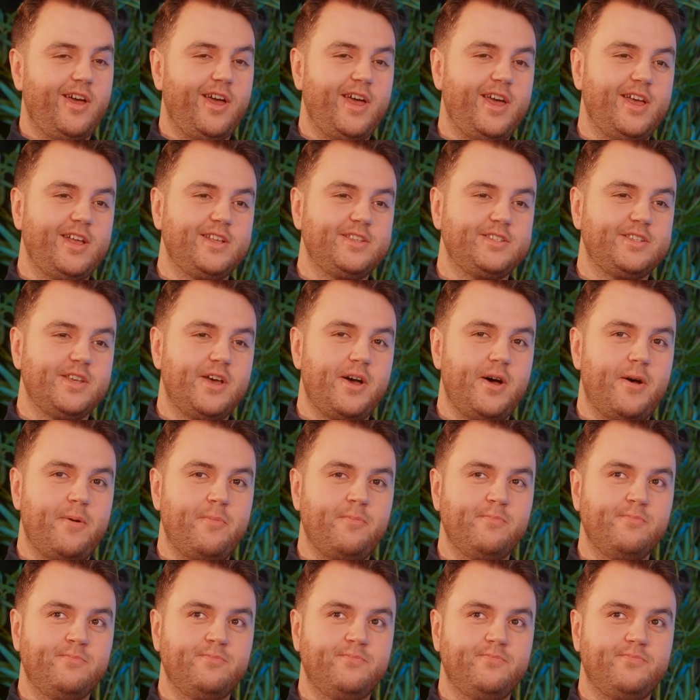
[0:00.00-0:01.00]
is
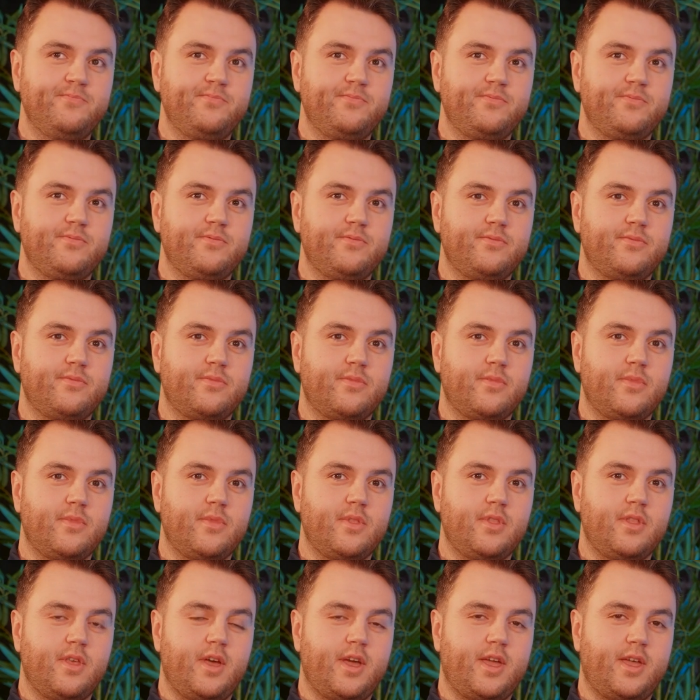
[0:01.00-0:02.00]

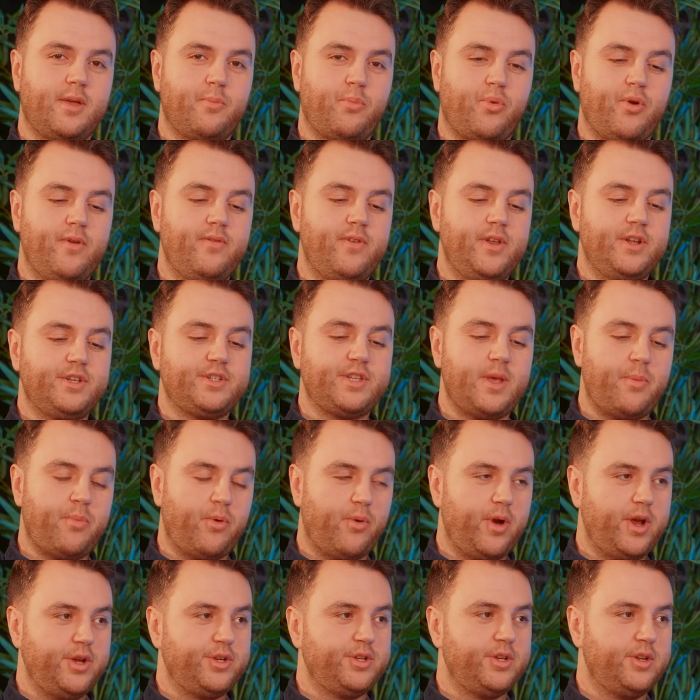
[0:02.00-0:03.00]
like privilege
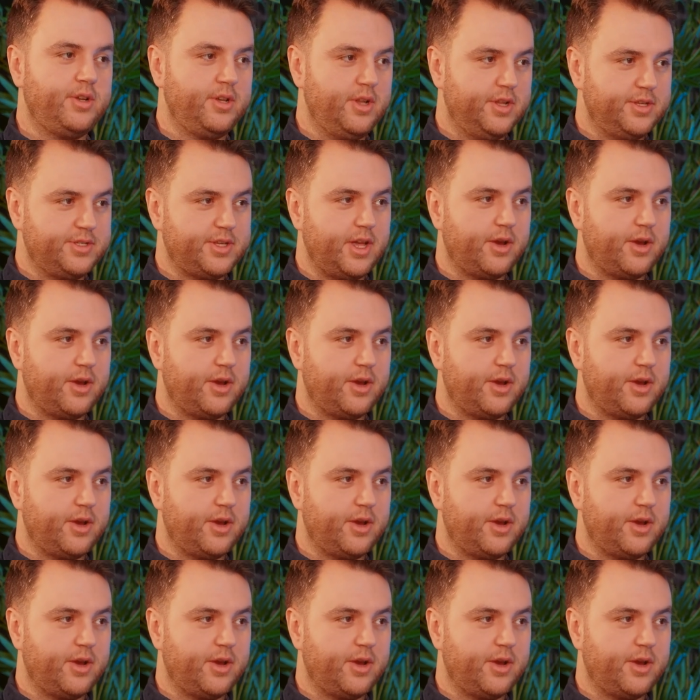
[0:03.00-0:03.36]
separation and